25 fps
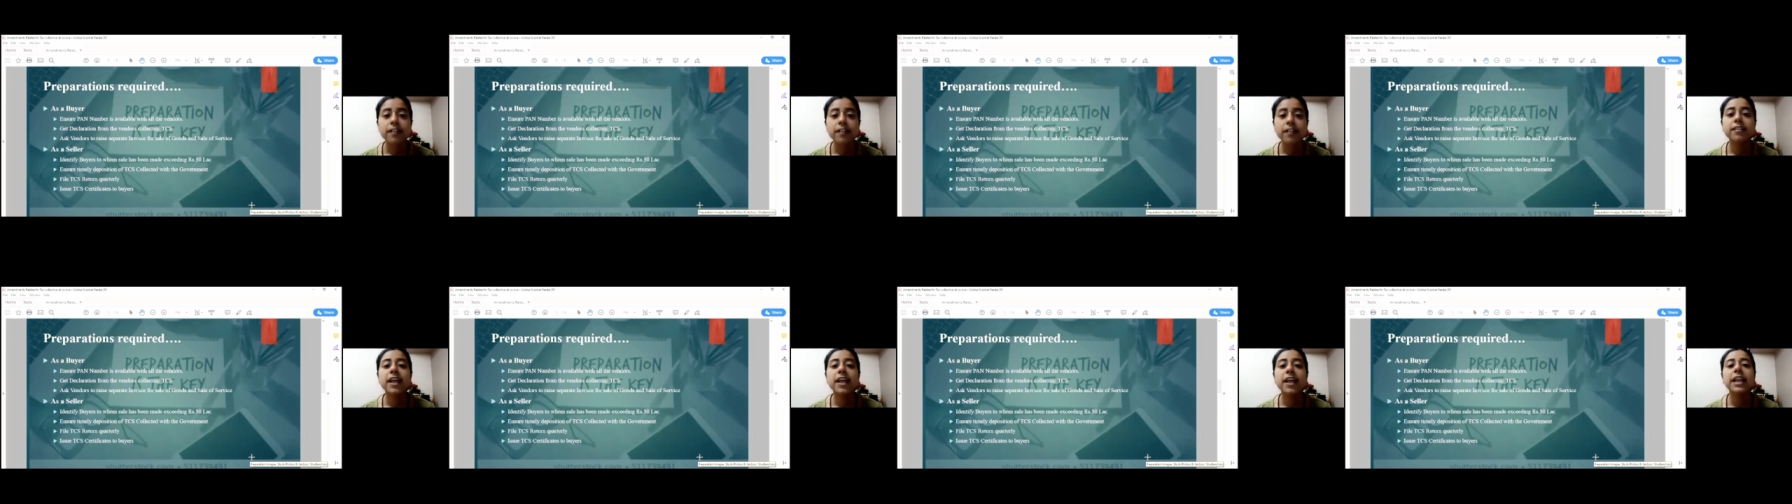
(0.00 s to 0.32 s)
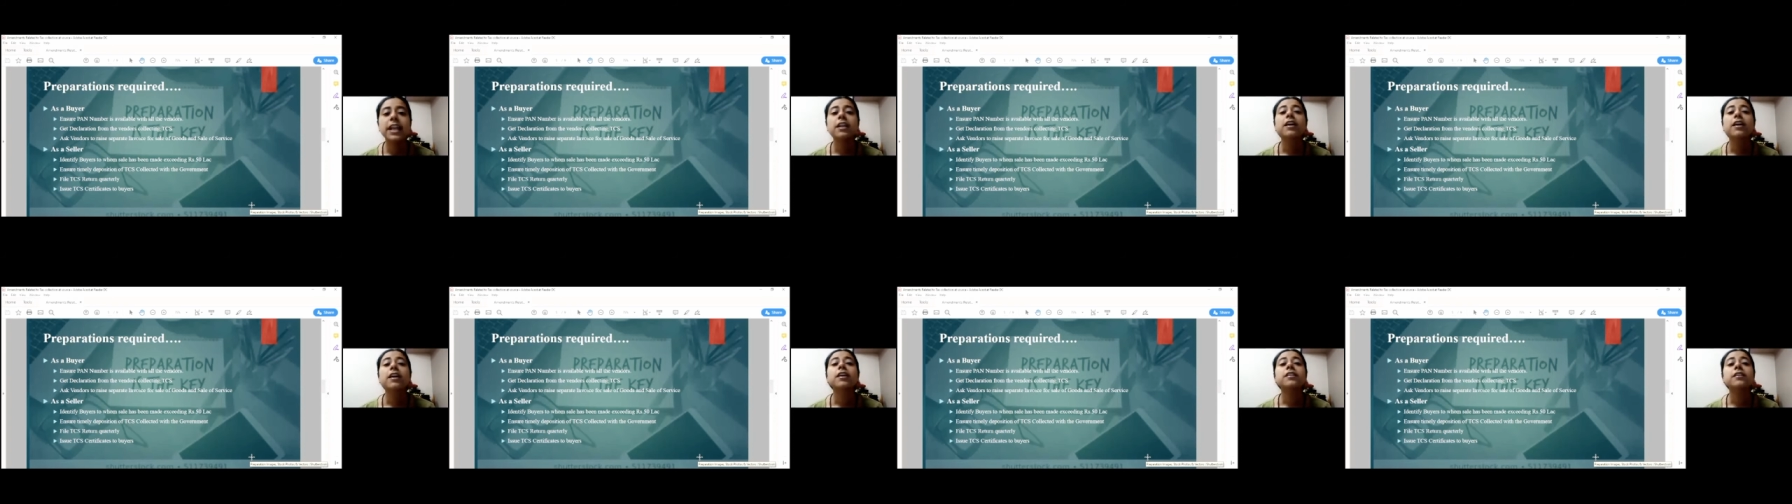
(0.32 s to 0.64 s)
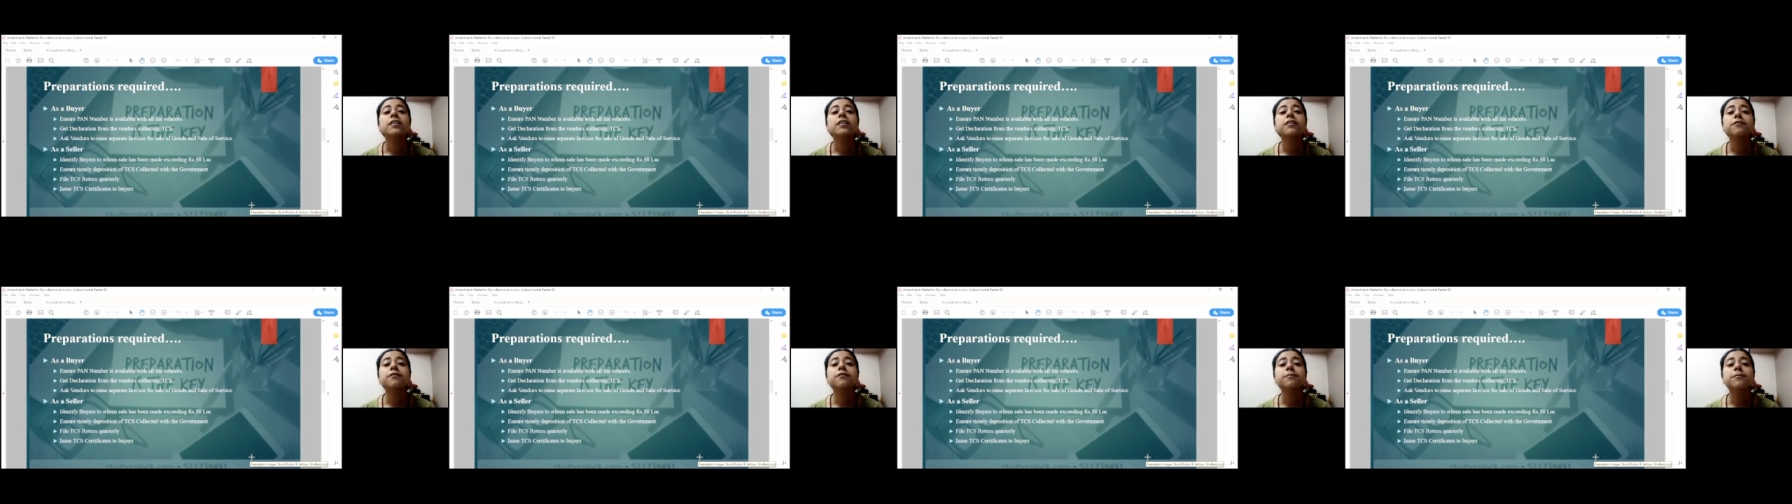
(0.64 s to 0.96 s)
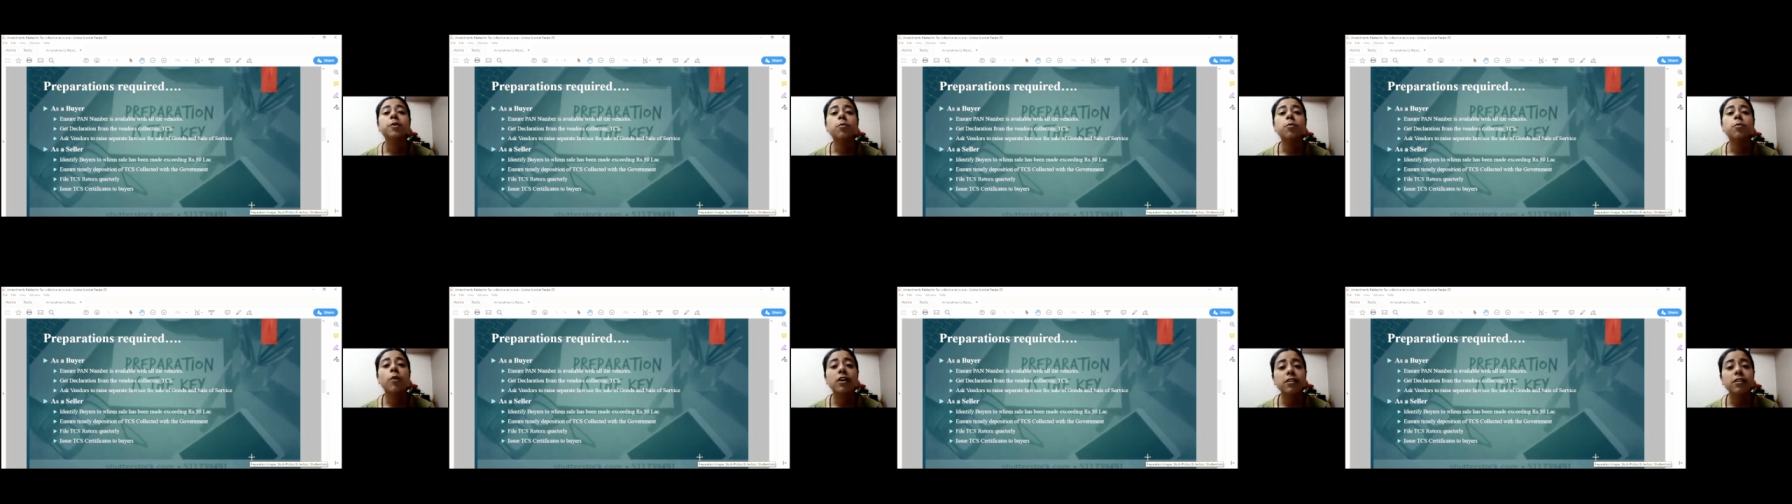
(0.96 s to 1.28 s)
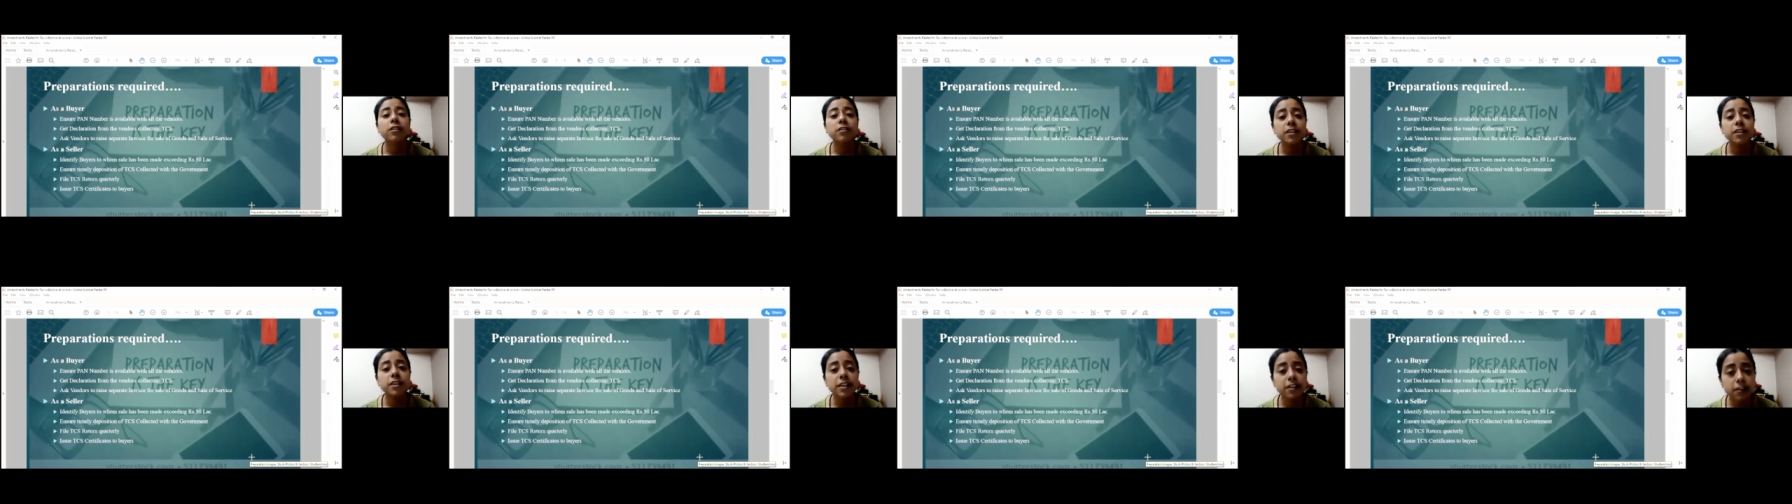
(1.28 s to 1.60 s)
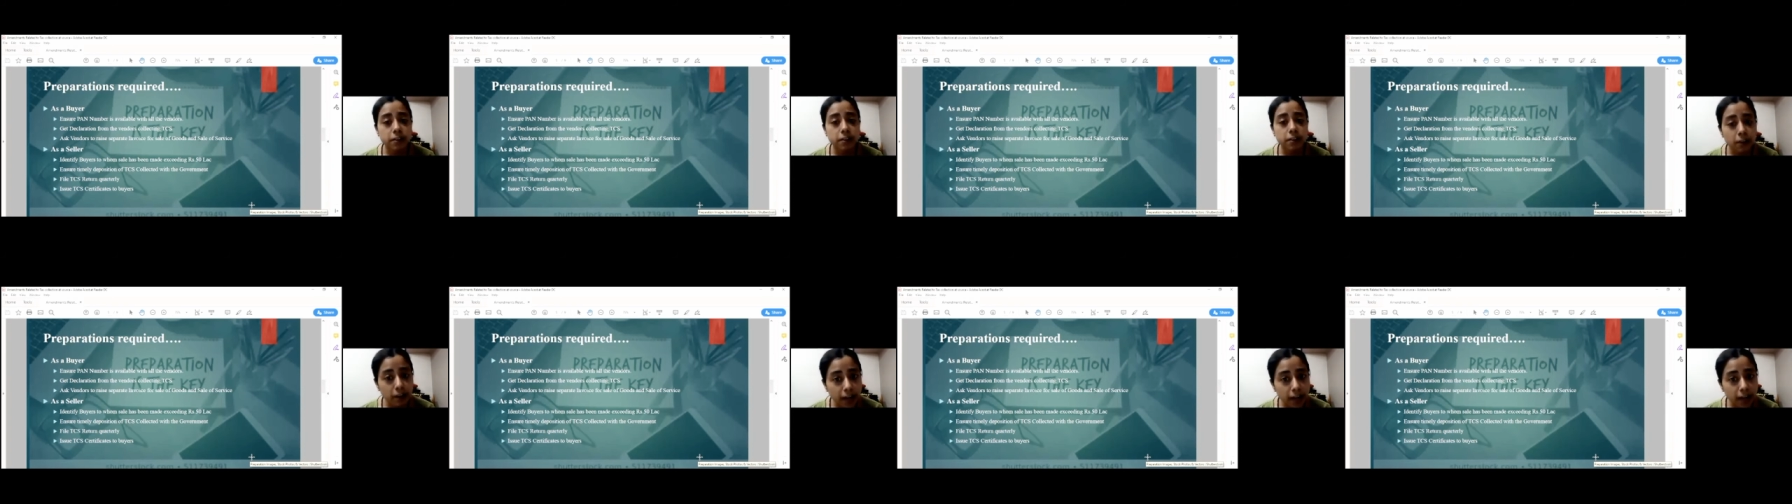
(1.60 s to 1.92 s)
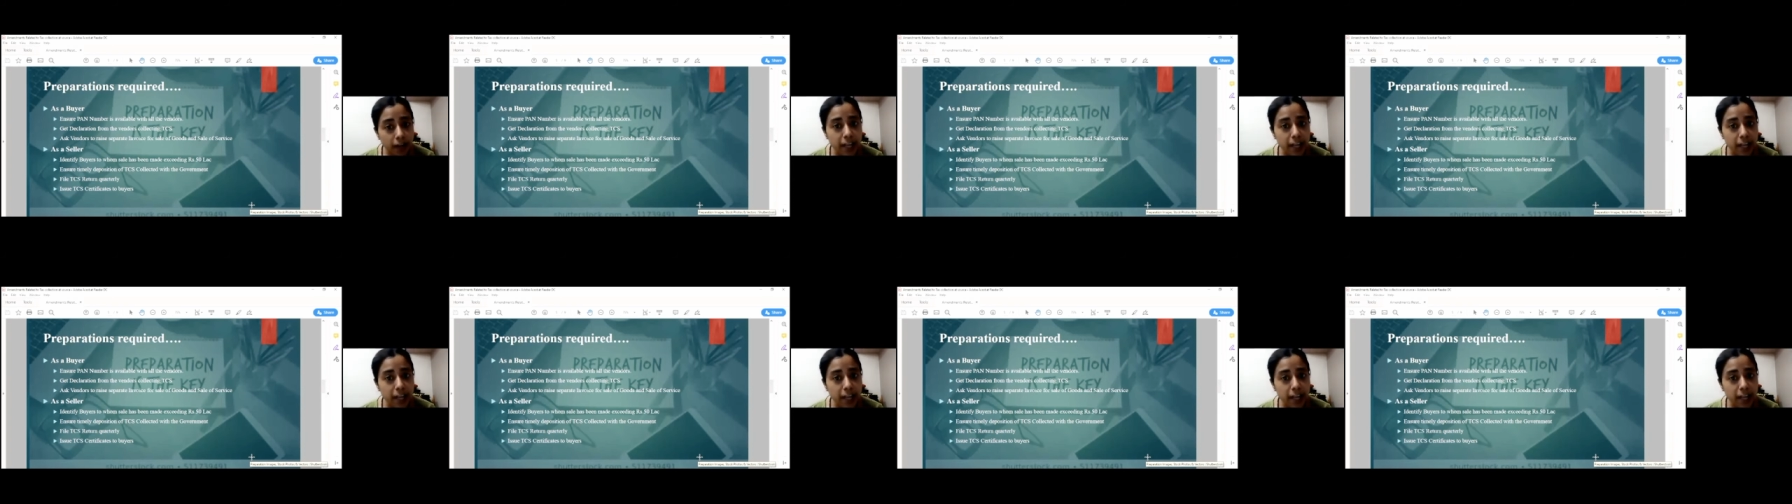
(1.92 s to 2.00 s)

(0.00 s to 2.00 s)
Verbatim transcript: Then the quarterly return